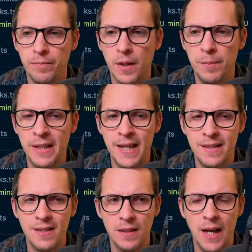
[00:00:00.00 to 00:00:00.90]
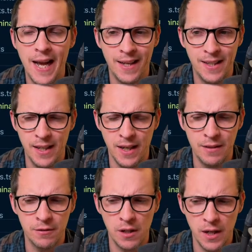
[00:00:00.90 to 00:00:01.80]
But that's hacky. I
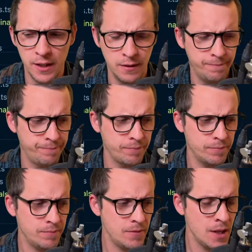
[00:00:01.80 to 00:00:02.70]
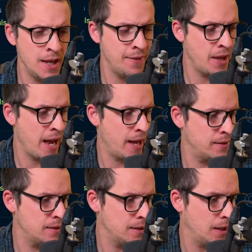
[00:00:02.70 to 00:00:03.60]
don't like
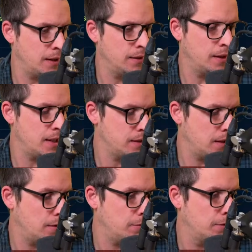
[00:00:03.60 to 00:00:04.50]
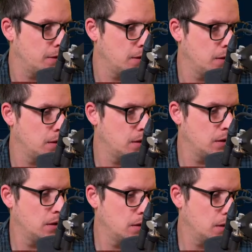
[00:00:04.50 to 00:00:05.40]
enhancing native
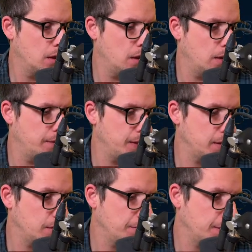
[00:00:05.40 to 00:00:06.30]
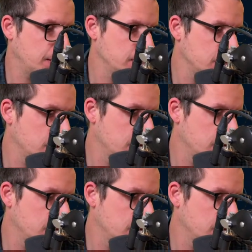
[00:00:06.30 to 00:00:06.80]
things.